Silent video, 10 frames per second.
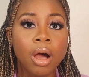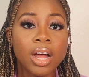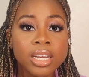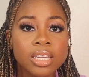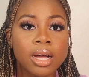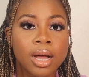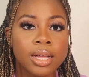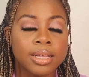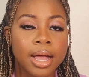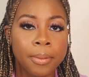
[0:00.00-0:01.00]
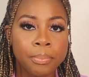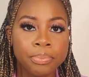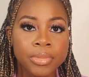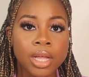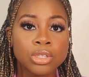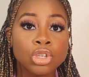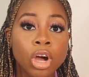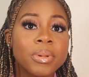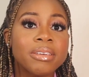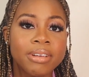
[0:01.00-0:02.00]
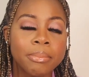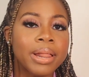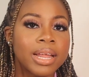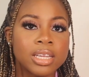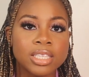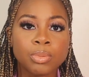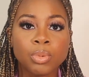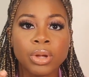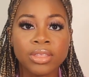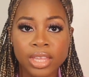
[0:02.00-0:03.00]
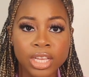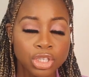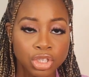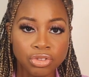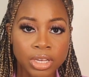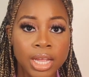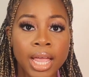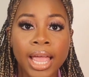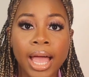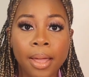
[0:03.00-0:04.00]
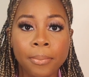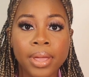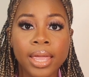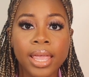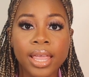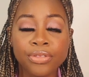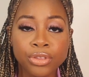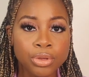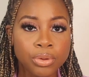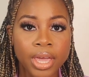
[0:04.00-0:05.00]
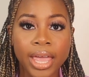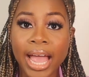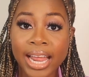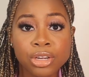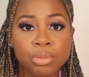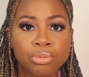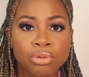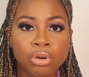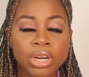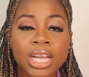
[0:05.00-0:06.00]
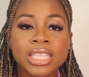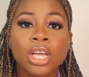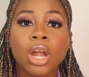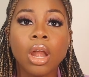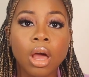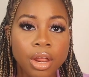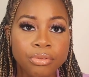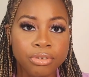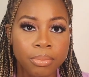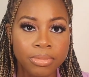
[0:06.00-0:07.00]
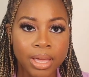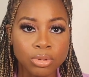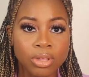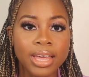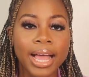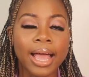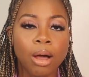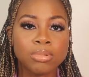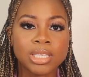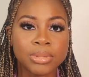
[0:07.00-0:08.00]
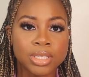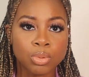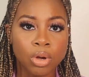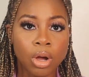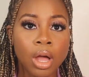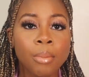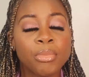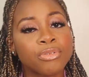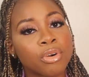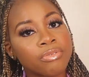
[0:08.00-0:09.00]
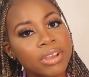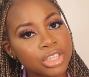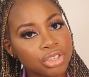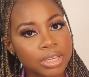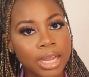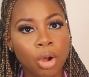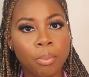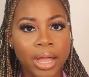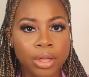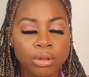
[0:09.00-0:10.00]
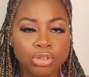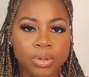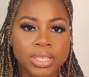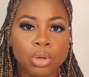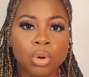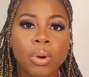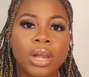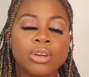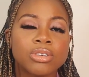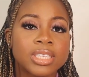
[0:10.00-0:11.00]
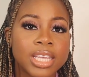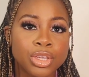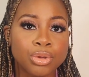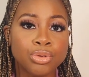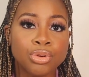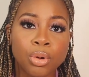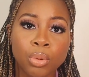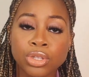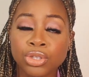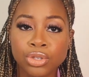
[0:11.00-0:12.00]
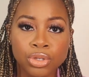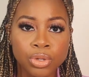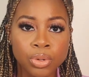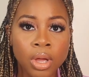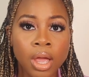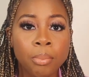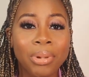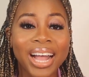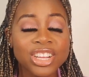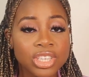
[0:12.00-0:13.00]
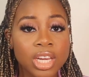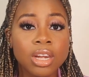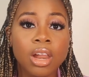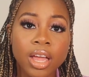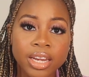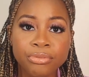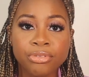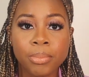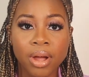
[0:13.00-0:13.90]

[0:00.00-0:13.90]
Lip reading: under top event planners in the industry in the UK and abroad to learn from them. So that helped me as well before venturing out on my own. So it's all well and good saying you know what to do, but actually learning from